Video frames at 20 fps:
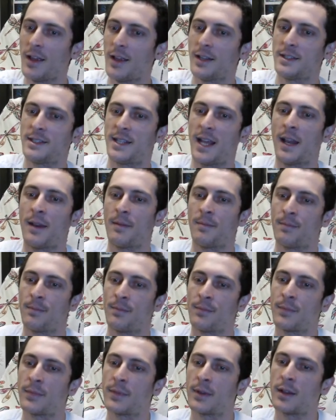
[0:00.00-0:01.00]
10.
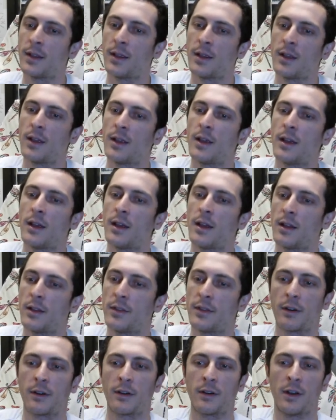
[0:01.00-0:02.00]

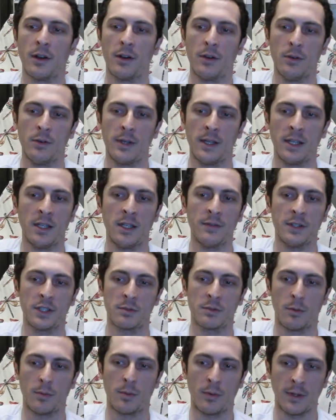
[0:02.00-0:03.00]
There are no
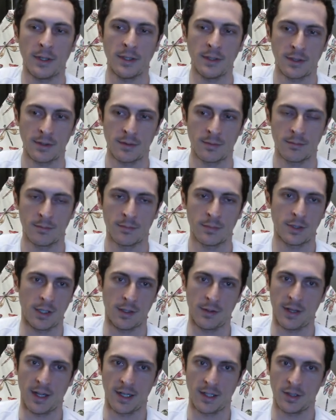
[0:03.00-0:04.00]
indivisible points. So
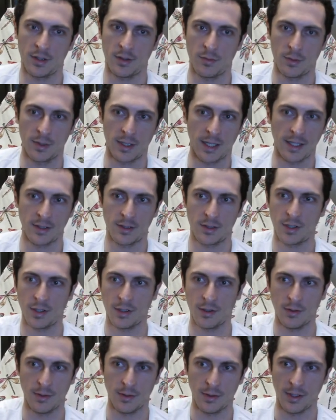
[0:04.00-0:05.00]
that relates
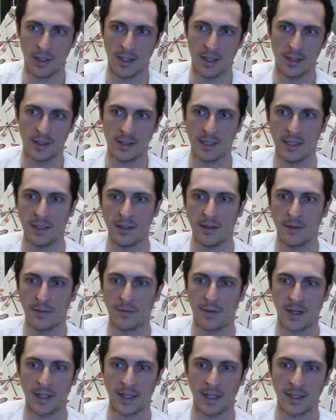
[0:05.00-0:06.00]
to the
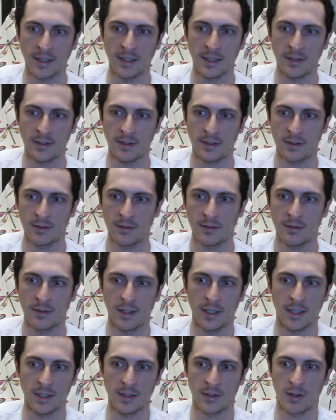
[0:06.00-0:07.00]
definiteness,
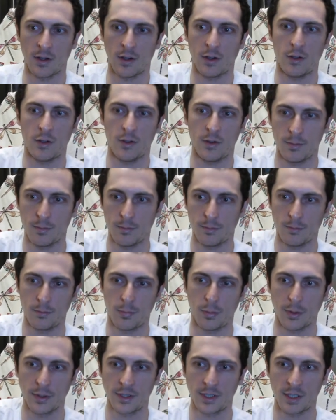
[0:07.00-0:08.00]
is all
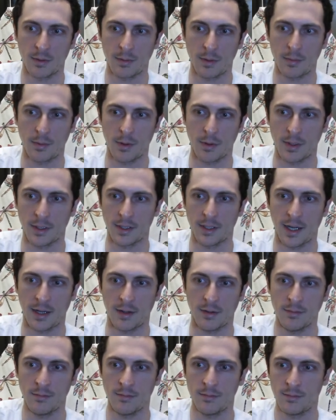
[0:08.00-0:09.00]
points can be broken
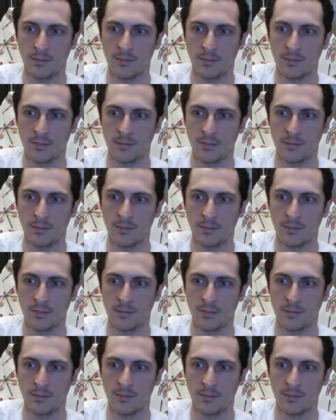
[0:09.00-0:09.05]
down